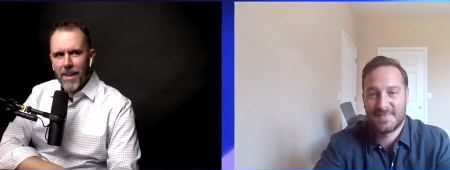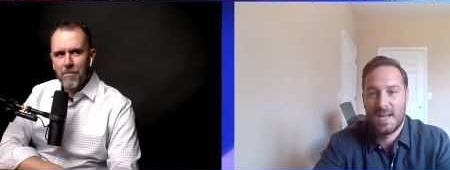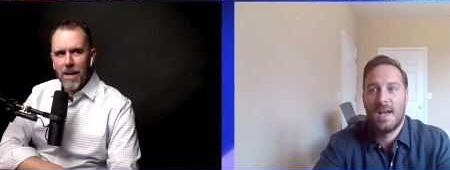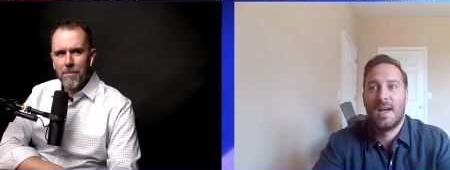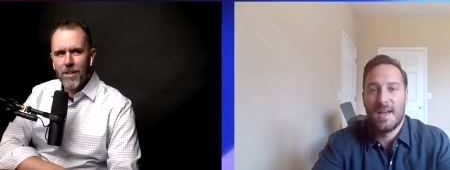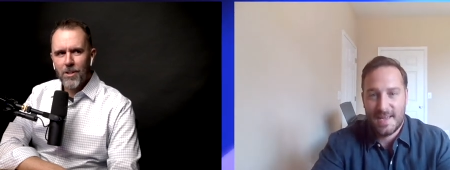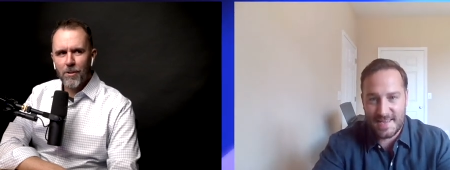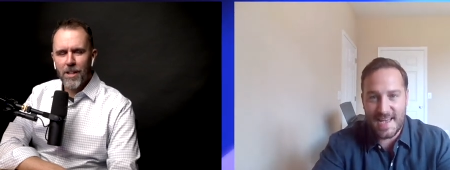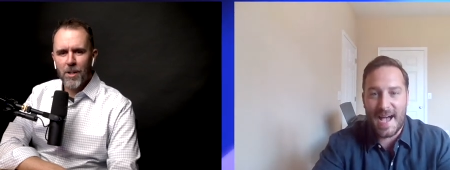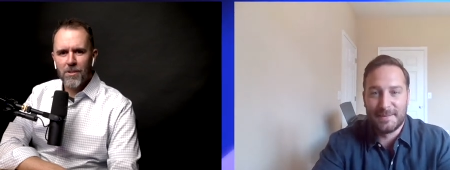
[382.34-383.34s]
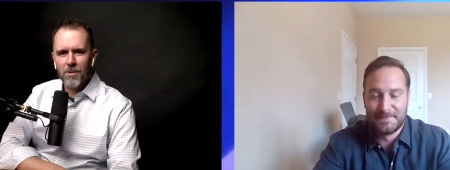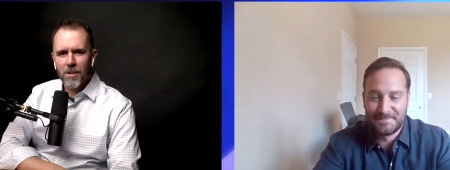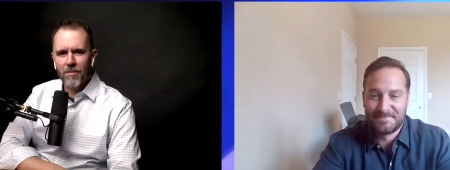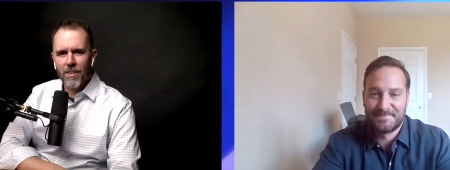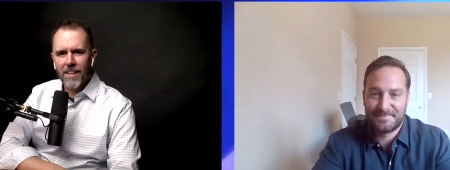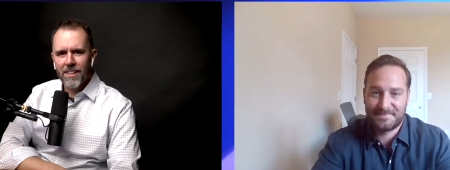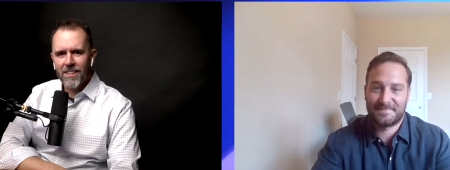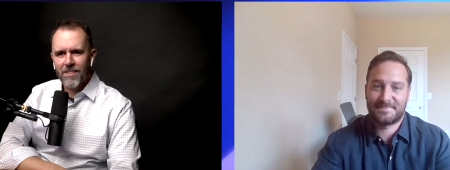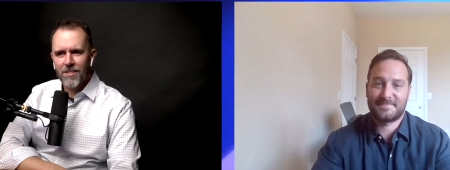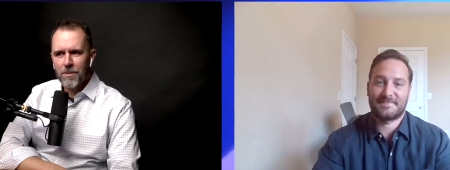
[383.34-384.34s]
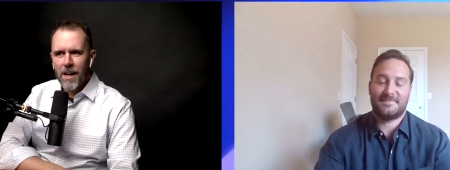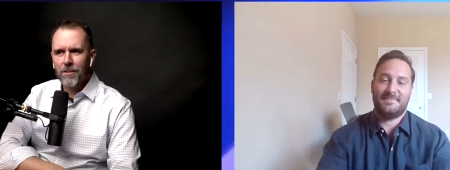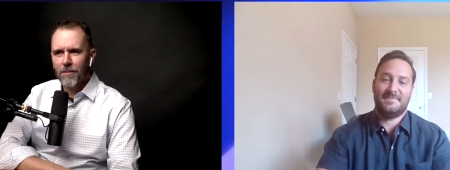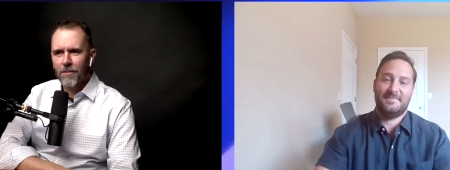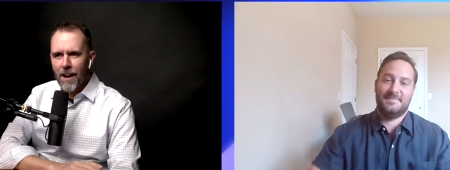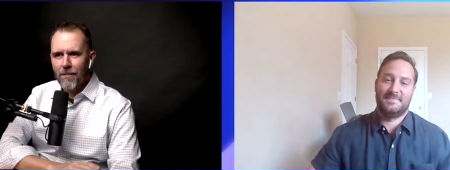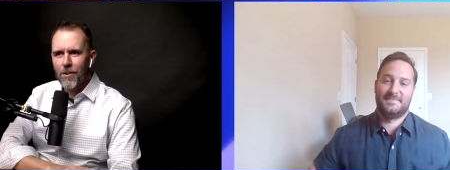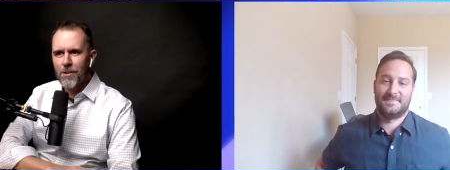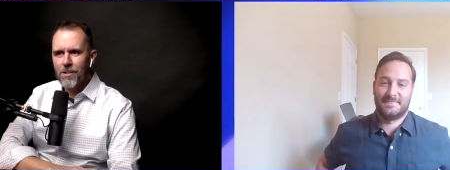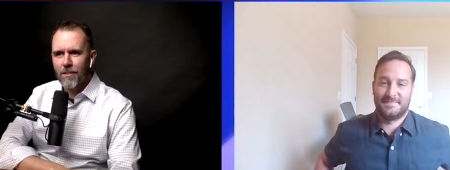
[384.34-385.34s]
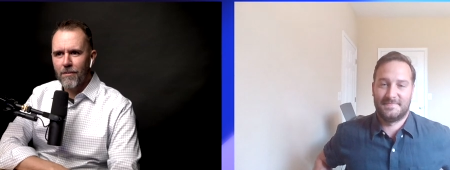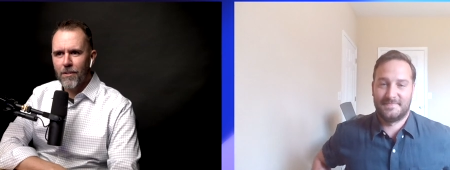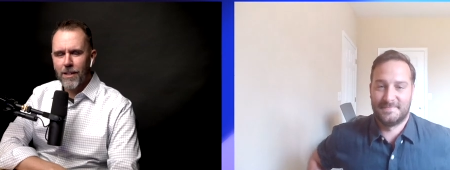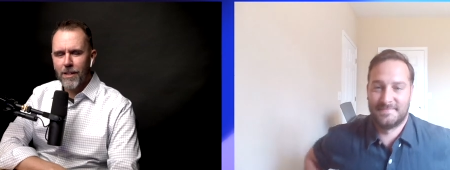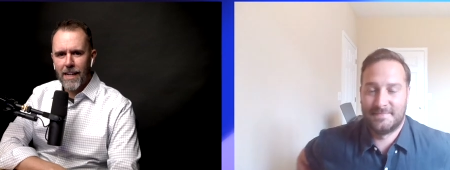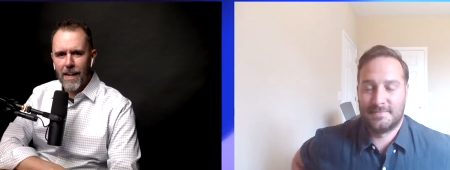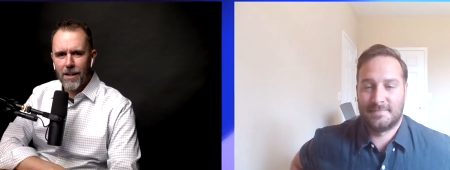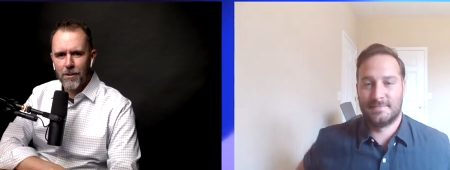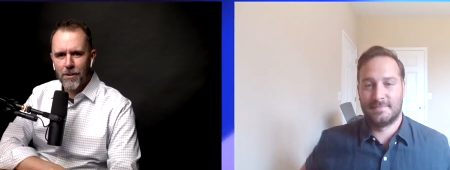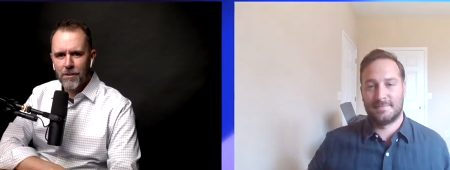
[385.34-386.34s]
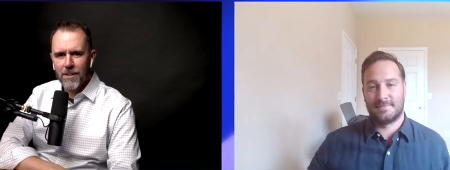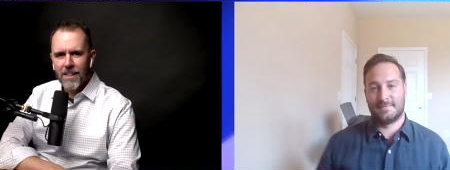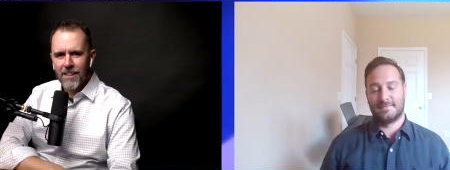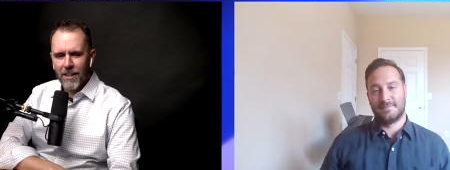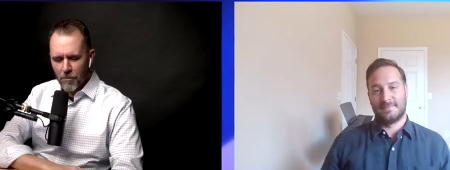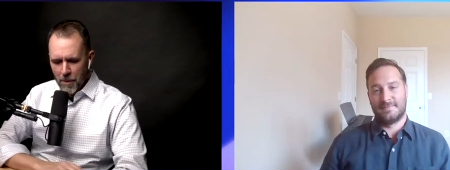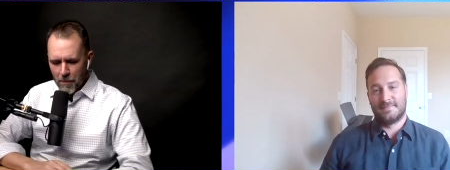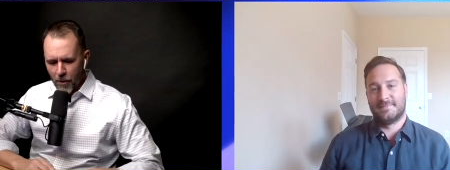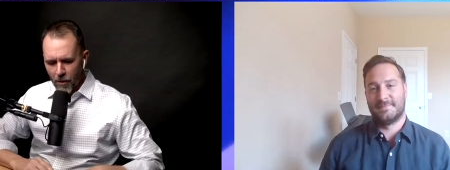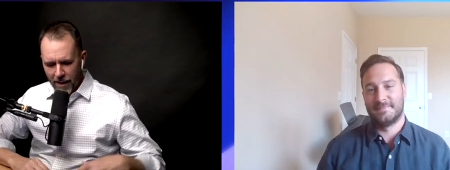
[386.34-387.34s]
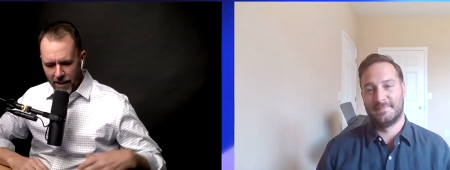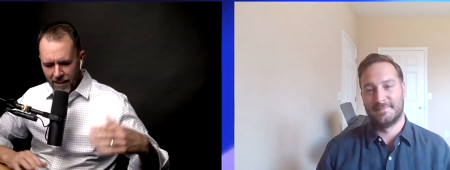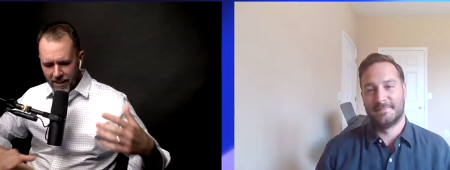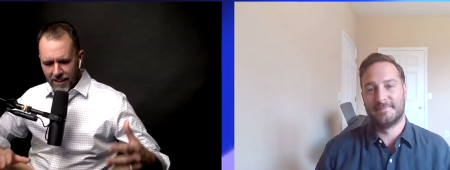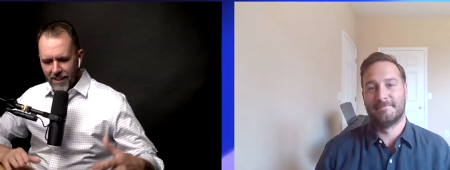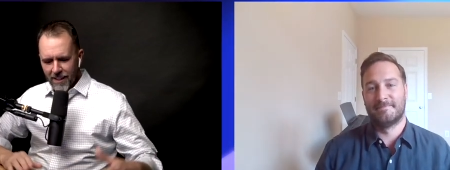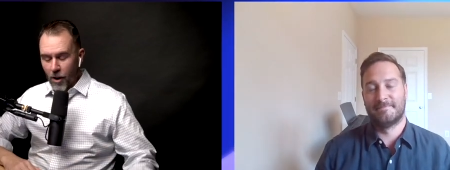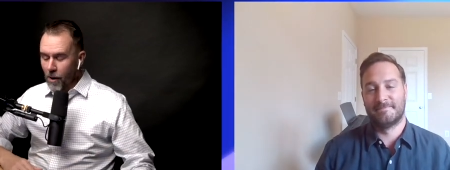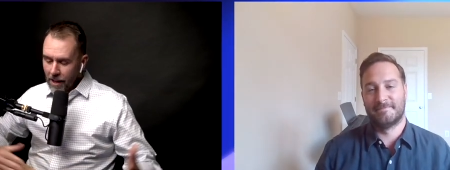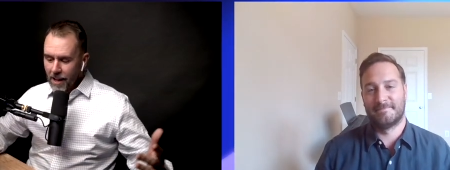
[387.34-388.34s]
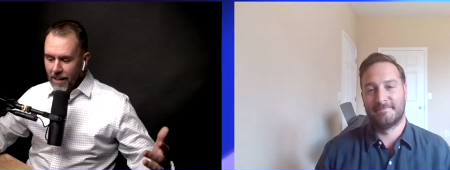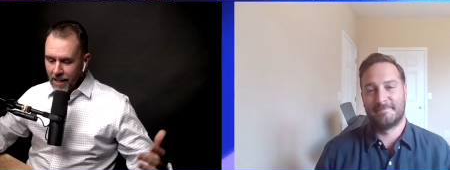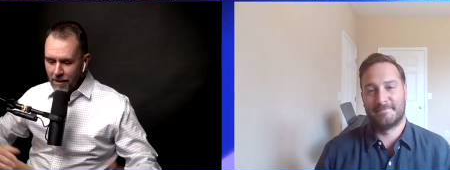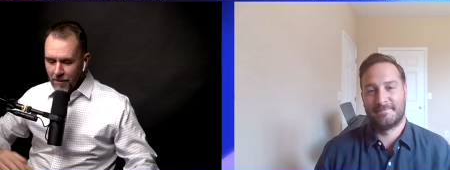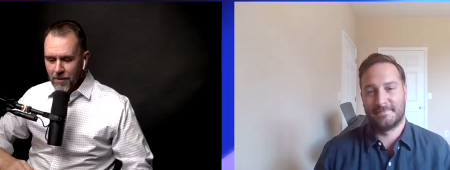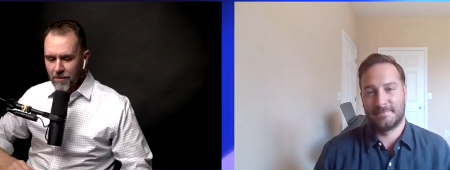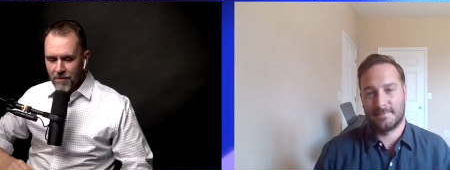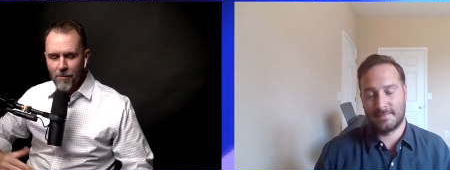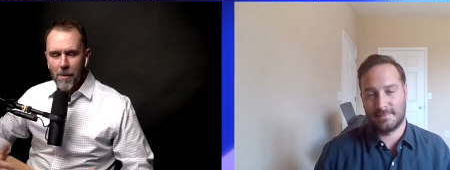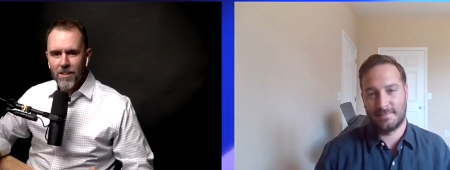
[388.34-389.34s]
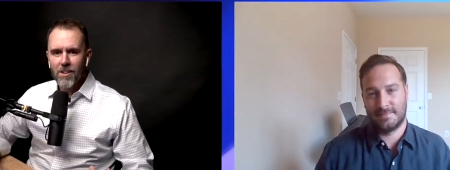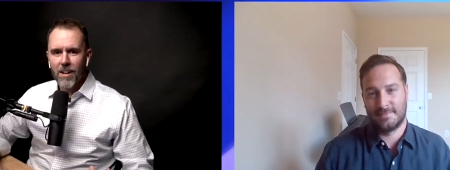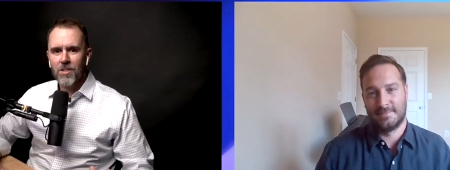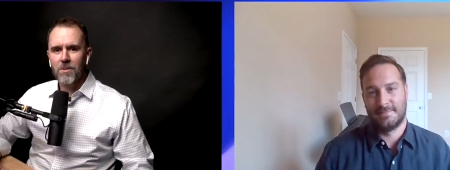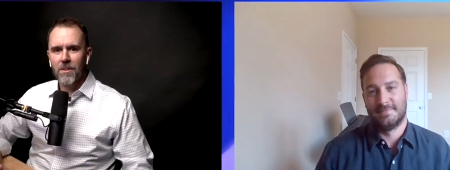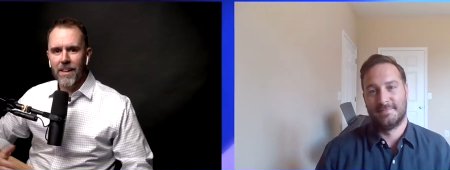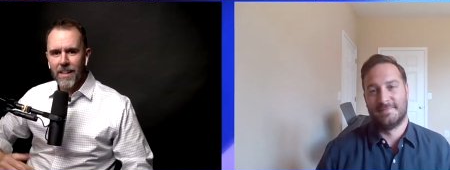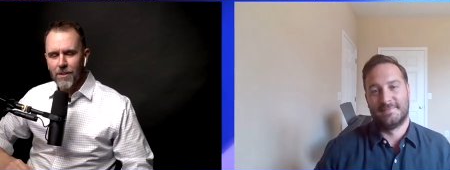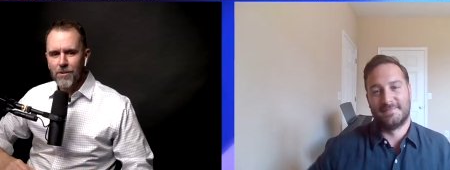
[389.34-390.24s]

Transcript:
Speaker 1: and maybe Katrina yeah. was sort of like the 2005 version of Hurricane Andrew. Like when people like, you know, ah, everybody talked to like at